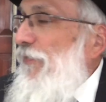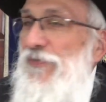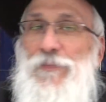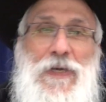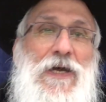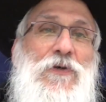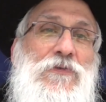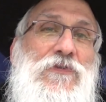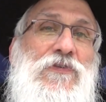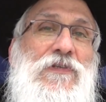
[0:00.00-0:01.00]
was
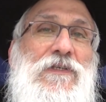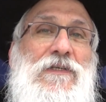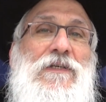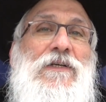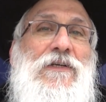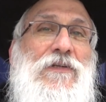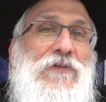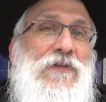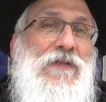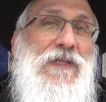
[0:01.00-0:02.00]
about
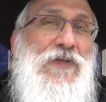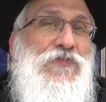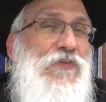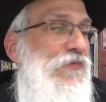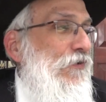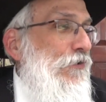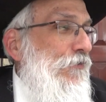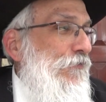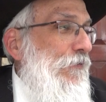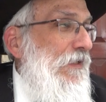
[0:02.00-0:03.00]
the lessons you
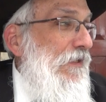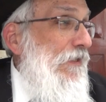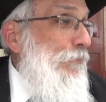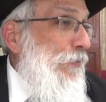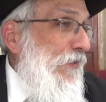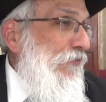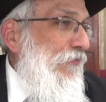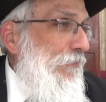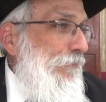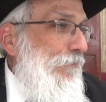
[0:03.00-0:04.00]
learned from the Olympics.